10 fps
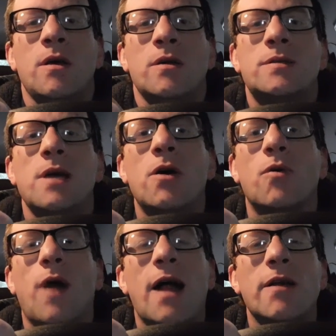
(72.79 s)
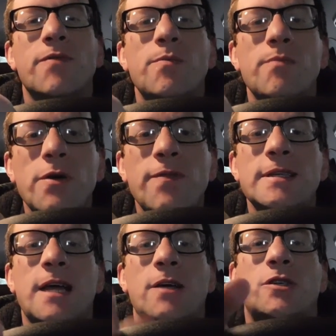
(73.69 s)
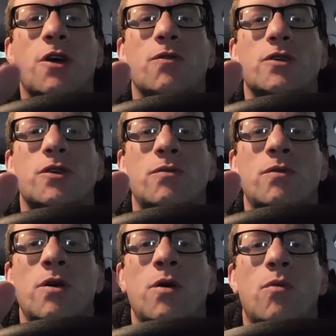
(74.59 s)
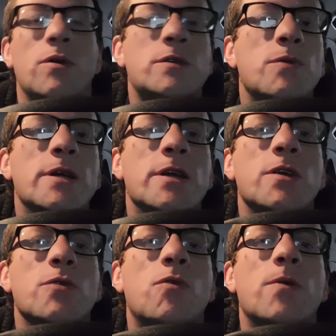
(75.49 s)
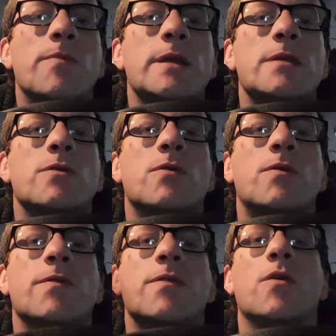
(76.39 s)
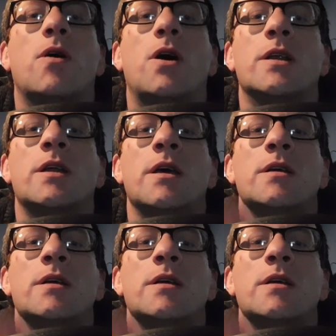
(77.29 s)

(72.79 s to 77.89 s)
So, out of the movies I showed you, which one do you want me to do a review on?